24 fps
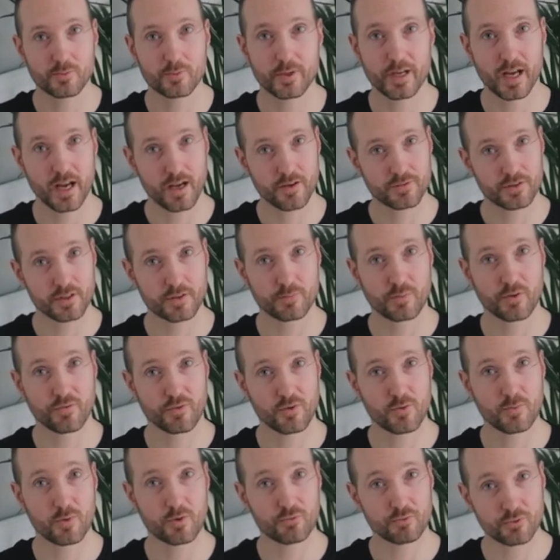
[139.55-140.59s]
we have to
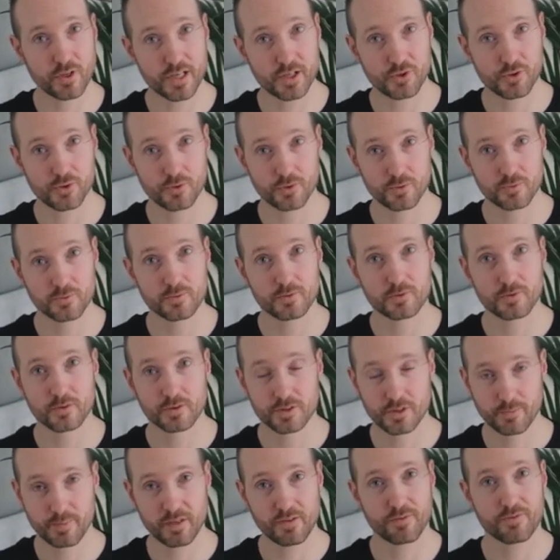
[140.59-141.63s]
perform a ritual
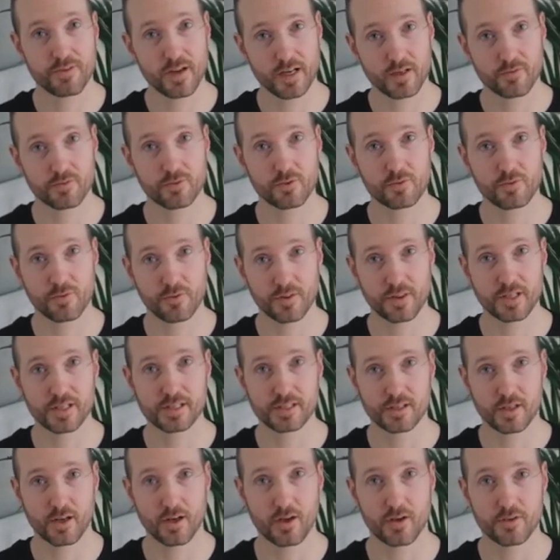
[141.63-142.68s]
to be thankful for
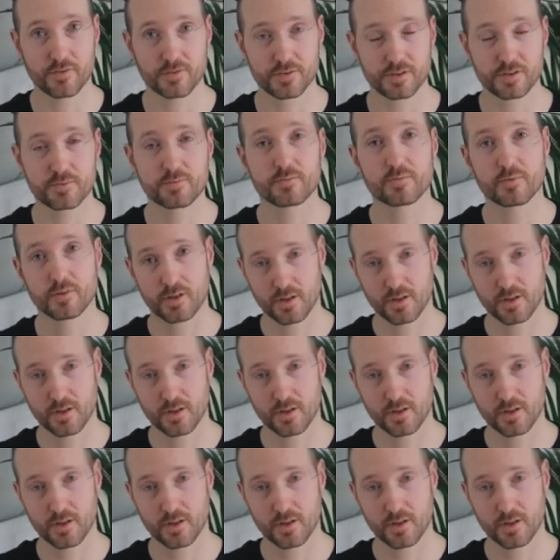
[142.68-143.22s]
these clothes.